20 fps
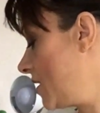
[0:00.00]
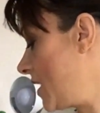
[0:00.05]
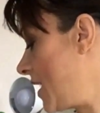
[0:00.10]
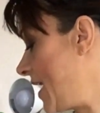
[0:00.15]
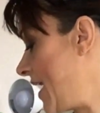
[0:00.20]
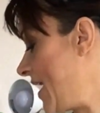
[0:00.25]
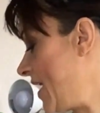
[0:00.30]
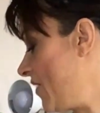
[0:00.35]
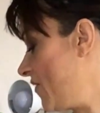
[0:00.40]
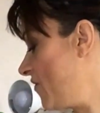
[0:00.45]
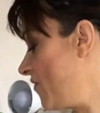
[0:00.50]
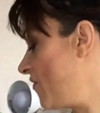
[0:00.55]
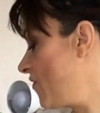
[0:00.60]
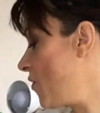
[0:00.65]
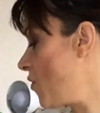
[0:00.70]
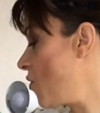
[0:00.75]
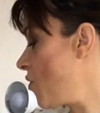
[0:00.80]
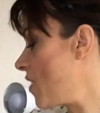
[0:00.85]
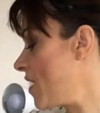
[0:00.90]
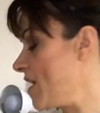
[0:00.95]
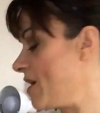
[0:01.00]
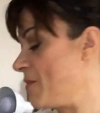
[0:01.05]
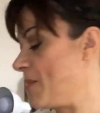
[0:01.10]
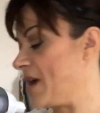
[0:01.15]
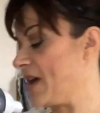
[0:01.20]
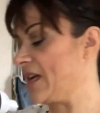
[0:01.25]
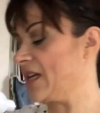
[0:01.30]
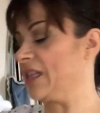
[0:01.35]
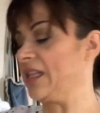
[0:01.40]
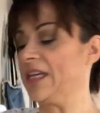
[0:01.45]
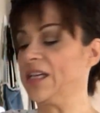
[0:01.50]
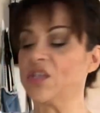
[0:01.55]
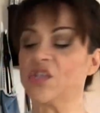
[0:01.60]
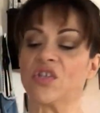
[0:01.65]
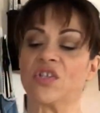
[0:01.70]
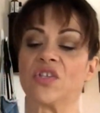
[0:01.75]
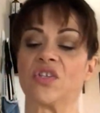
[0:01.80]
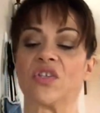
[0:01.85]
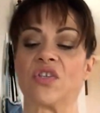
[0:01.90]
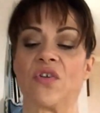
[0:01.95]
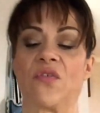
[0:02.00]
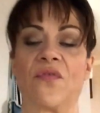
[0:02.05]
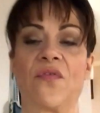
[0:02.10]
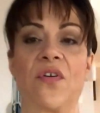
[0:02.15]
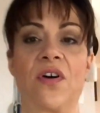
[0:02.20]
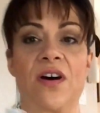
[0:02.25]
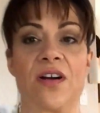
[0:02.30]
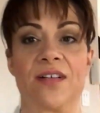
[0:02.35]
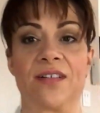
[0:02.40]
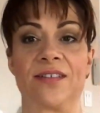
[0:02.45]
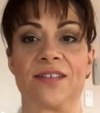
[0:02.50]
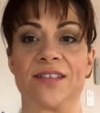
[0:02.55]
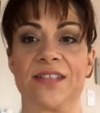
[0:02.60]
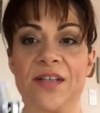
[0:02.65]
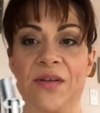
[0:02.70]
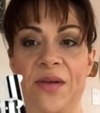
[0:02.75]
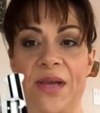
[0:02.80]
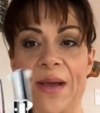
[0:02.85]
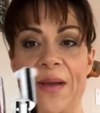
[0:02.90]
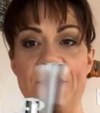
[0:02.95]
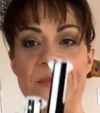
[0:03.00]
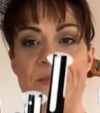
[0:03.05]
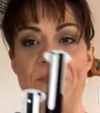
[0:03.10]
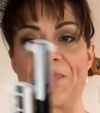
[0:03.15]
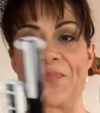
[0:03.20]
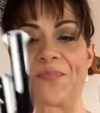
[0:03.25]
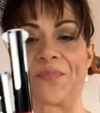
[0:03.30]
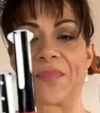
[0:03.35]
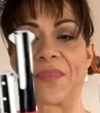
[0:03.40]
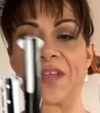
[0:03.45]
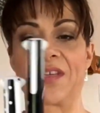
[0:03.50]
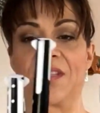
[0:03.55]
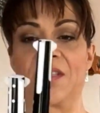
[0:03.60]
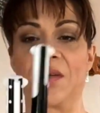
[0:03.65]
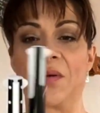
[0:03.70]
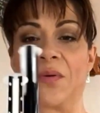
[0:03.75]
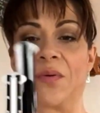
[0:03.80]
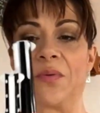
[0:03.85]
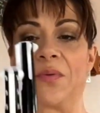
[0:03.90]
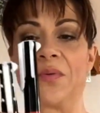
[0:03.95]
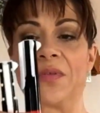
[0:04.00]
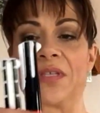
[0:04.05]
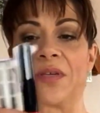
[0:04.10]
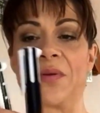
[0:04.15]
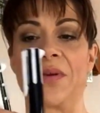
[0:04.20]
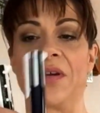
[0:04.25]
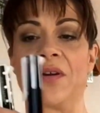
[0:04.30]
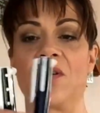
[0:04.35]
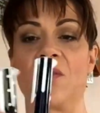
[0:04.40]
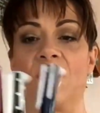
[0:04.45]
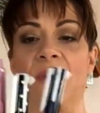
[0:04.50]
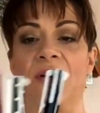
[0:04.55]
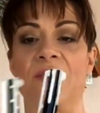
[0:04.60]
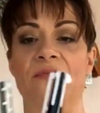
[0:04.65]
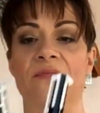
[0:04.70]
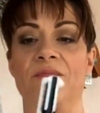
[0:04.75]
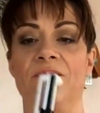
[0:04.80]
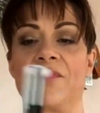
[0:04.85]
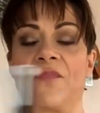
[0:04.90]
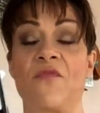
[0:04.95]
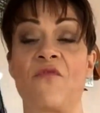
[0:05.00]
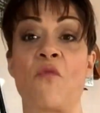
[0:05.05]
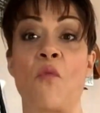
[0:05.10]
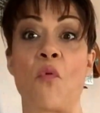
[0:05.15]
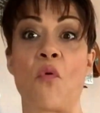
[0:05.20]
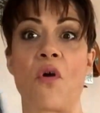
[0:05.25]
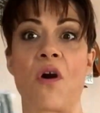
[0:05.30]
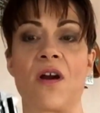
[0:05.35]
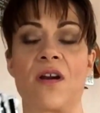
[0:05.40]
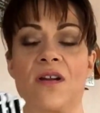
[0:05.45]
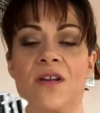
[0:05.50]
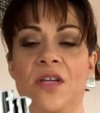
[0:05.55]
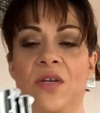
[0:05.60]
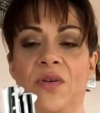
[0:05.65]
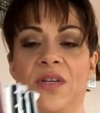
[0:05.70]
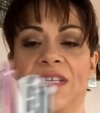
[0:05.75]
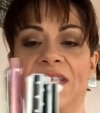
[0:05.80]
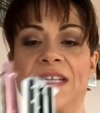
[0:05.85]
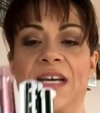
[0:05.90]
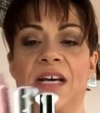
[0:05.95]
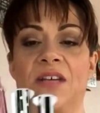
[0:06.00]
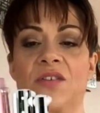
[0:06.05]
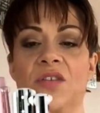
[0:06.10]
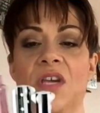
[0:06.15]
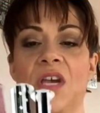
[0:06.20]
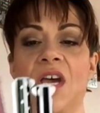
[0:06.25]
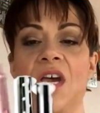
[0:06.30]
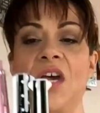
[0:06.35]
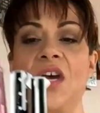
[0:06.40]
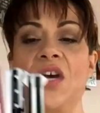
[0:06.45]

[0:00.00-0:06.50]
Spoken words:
I have 4 in my collection so far. Okay, so here are my 4 Uni Styles.